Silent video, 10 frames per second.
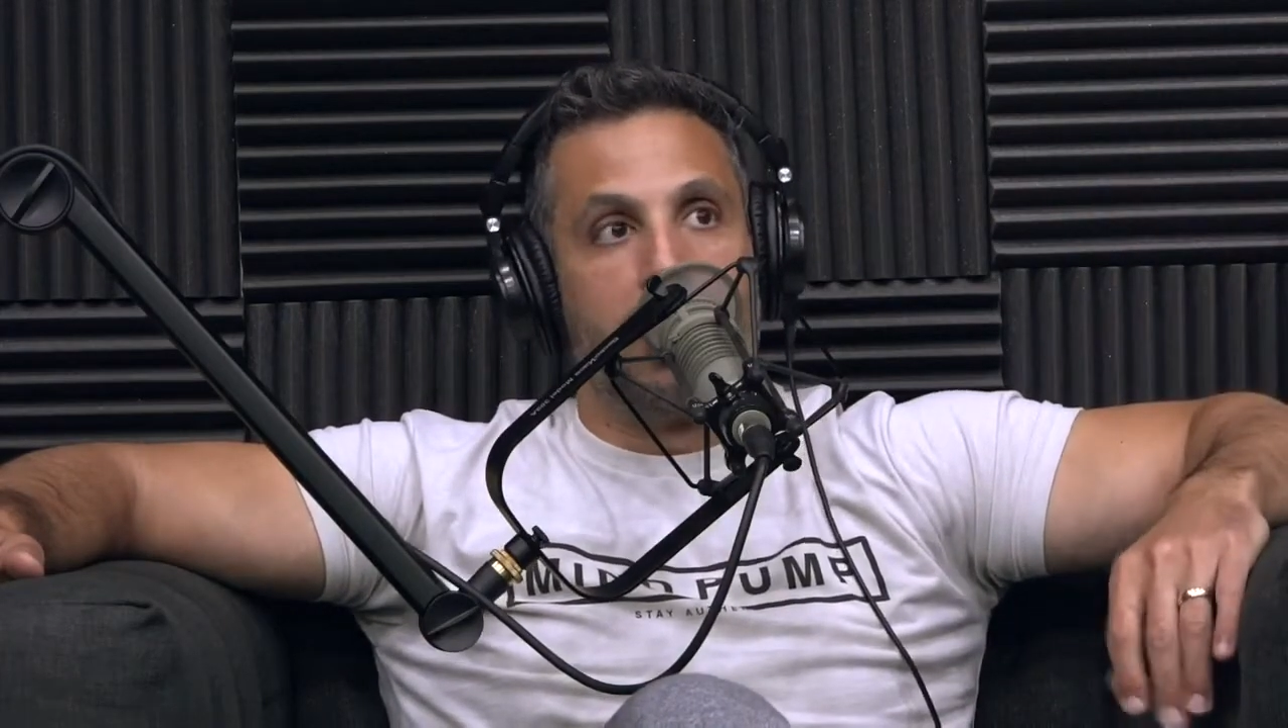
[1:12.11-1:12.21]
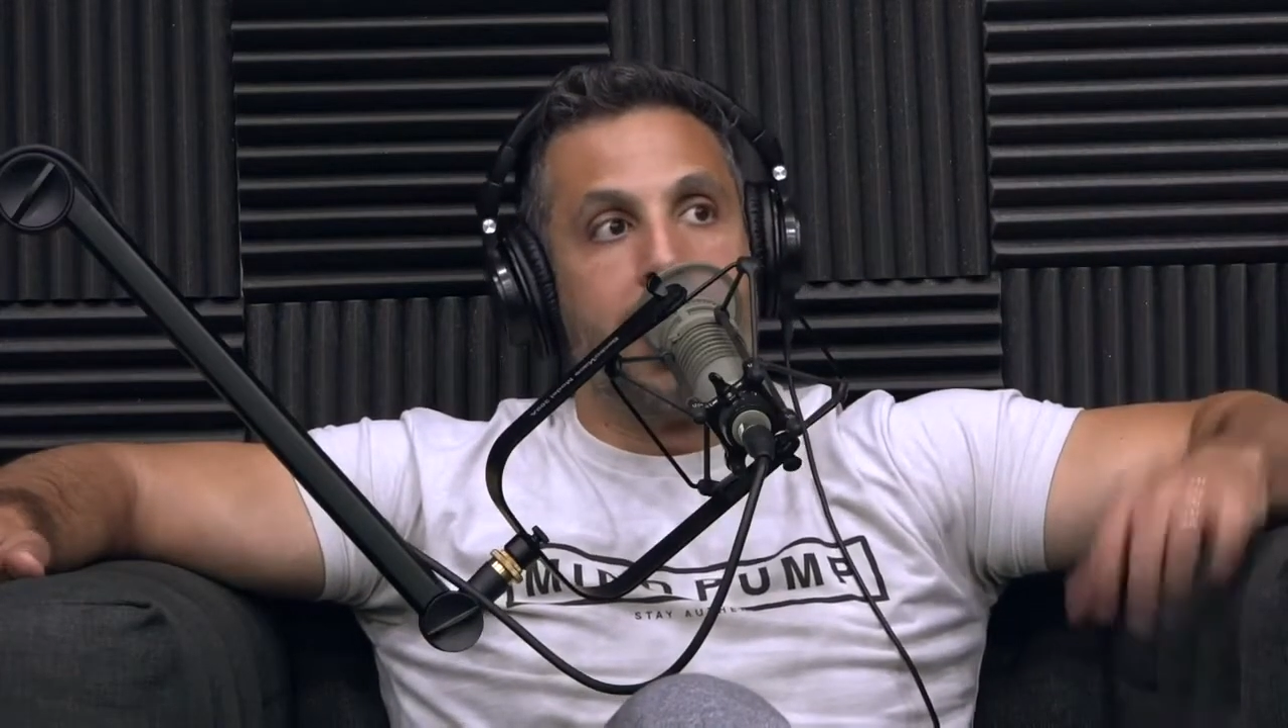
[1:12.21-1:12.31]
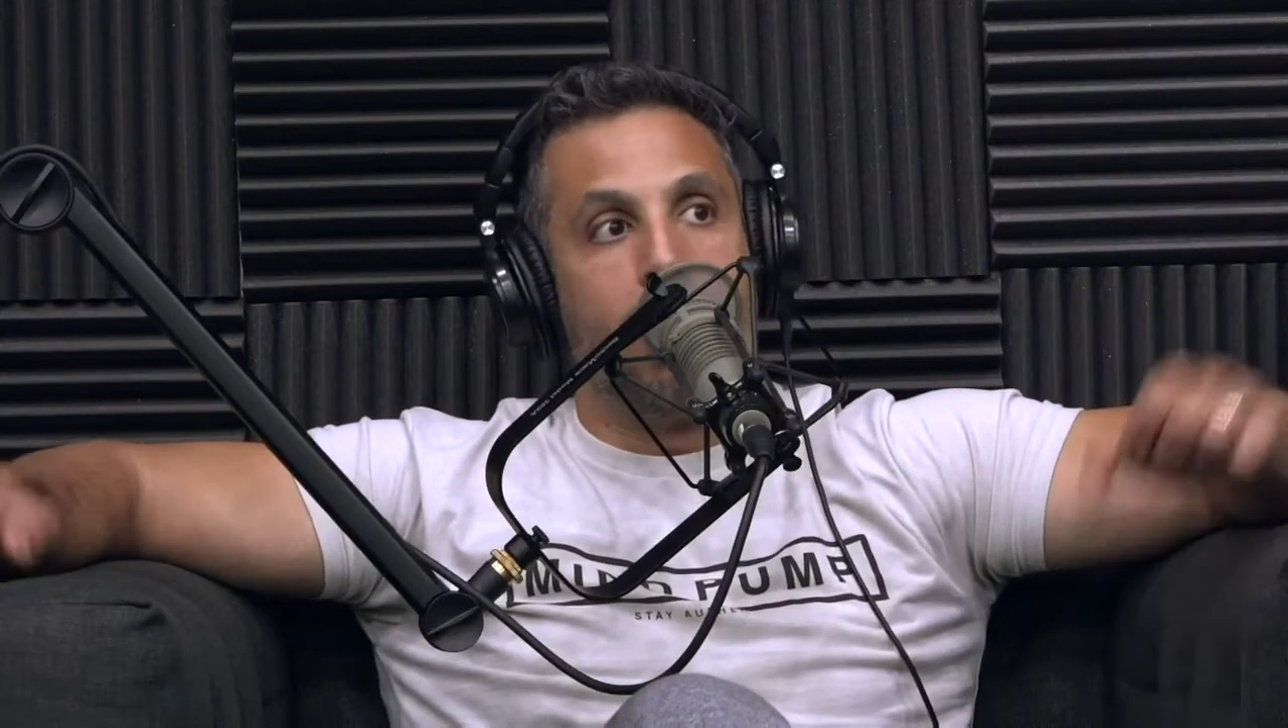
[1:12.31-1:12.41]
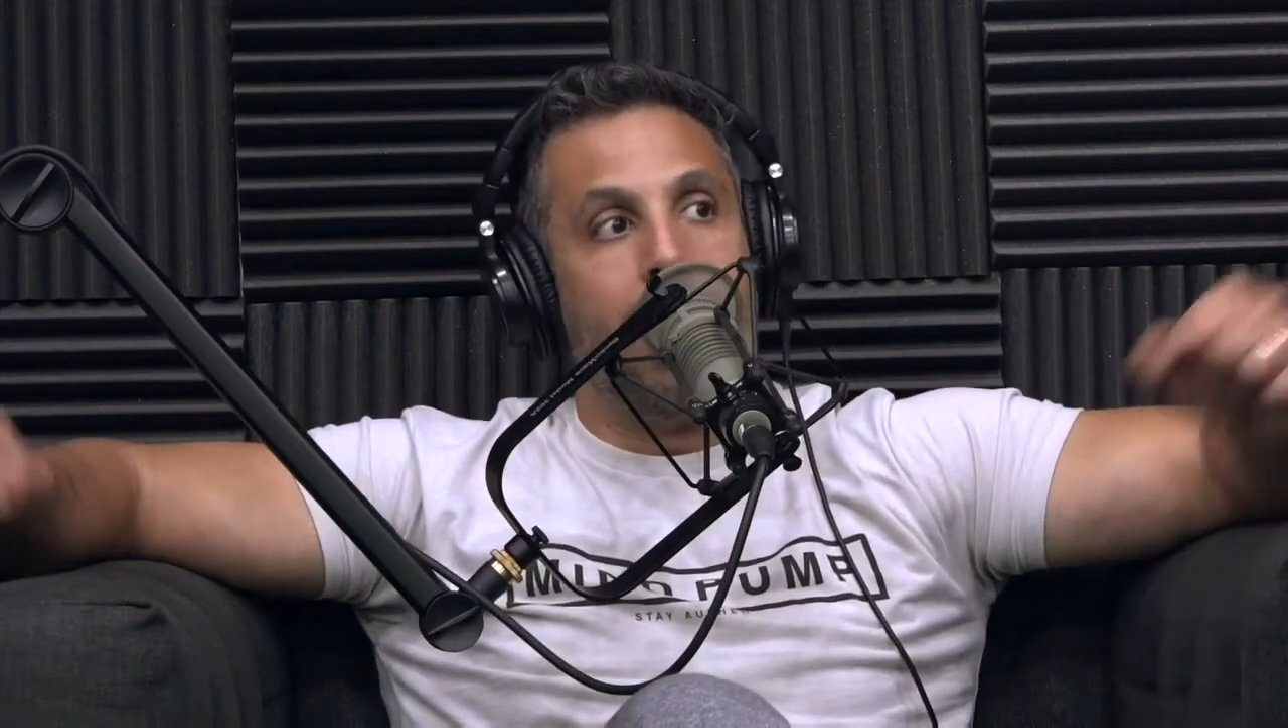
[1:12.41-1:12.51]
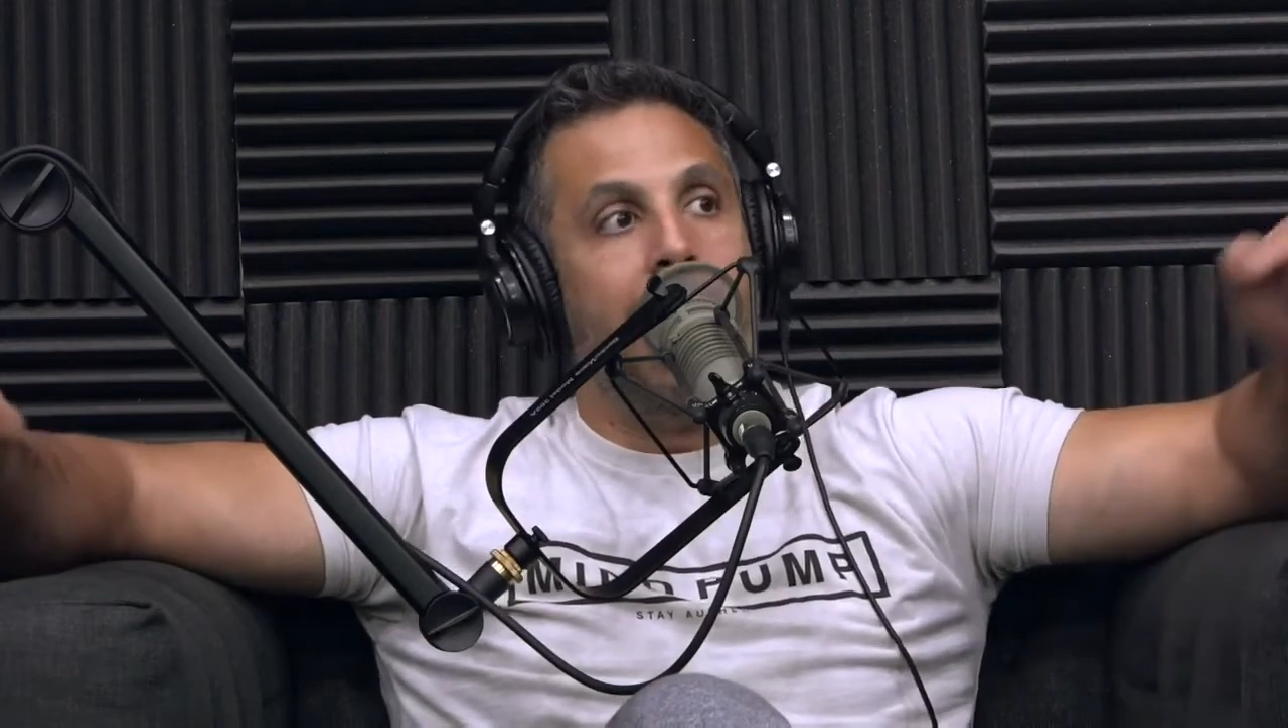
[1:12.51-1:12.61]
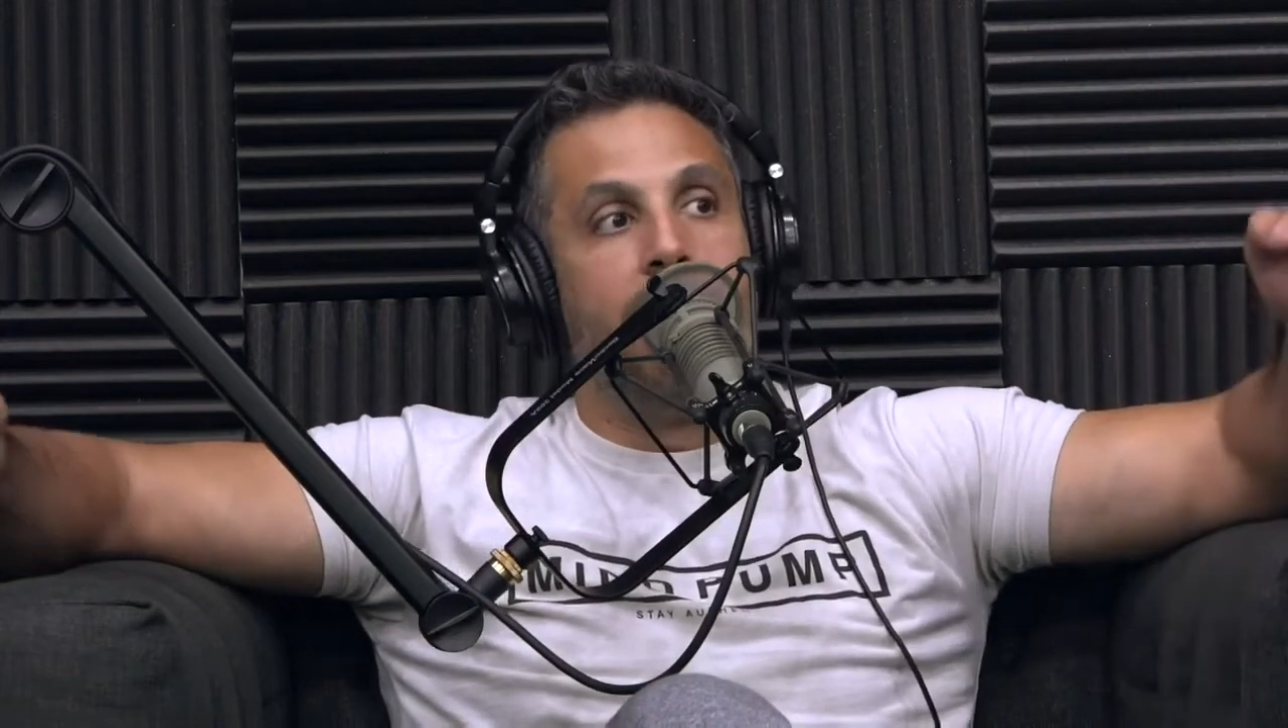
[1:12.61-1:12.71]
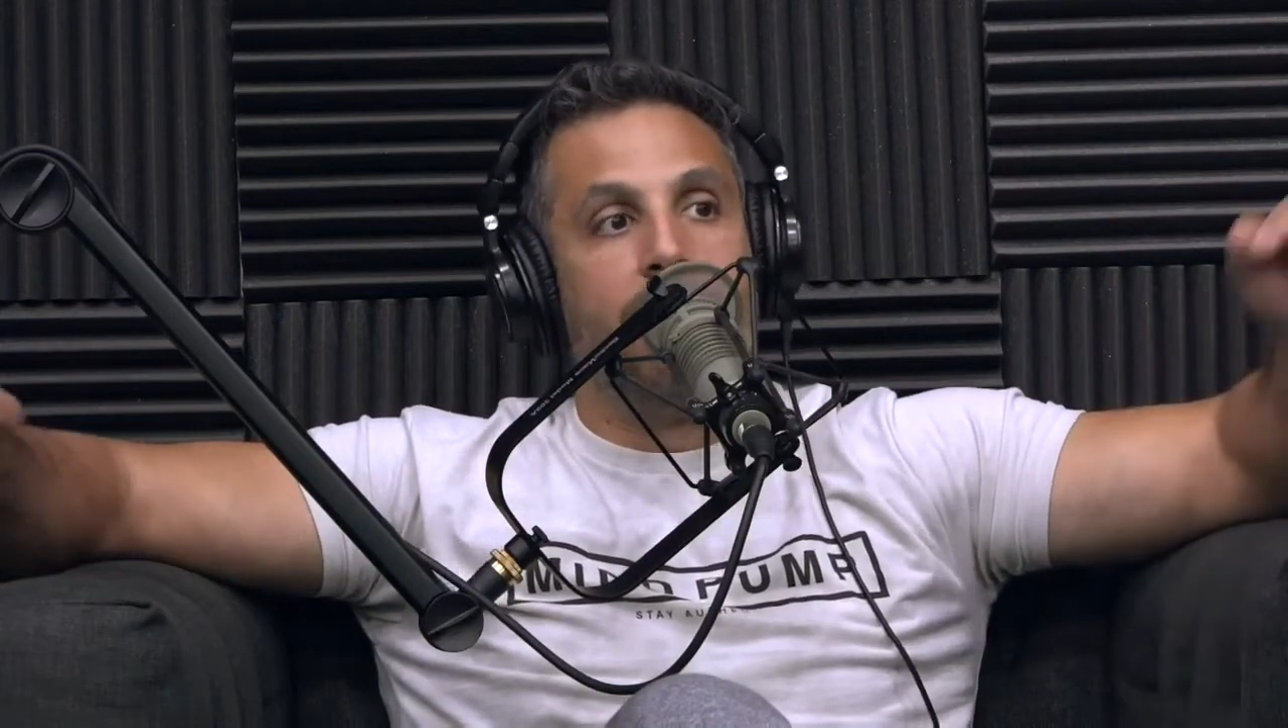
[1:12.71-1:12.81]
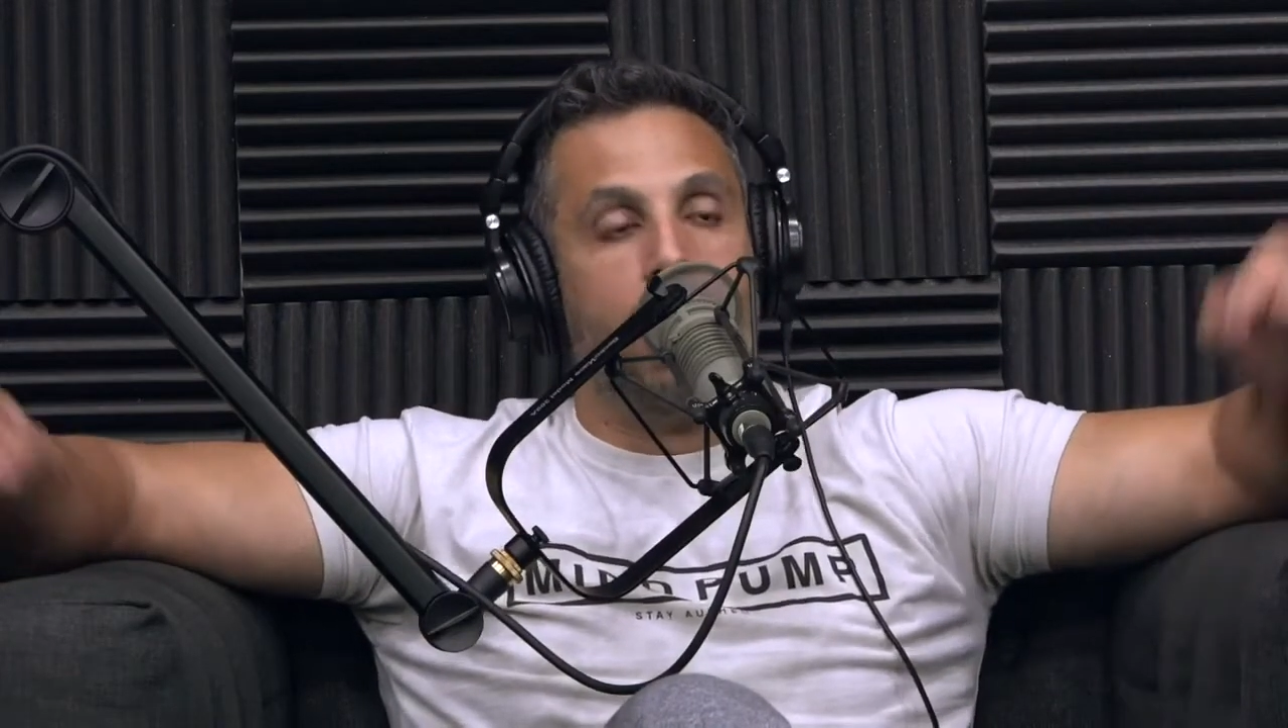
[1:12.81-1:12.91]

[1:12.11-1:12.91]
because I don't have